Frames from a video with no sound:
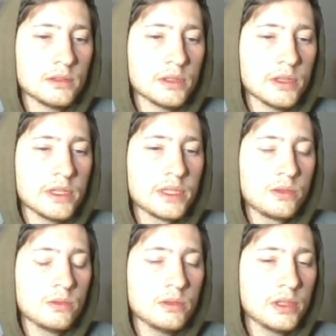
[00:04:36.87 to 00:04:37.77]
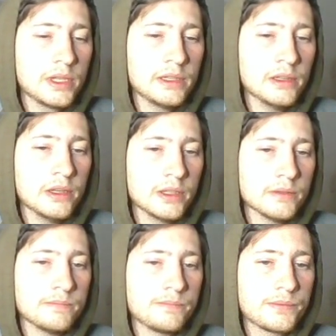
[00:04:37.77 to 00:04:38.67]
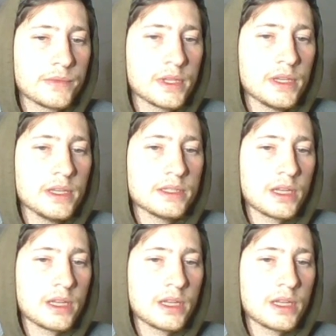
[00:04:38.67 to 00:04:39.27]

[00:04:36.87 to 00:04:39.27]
So this is a cool looking logo. It's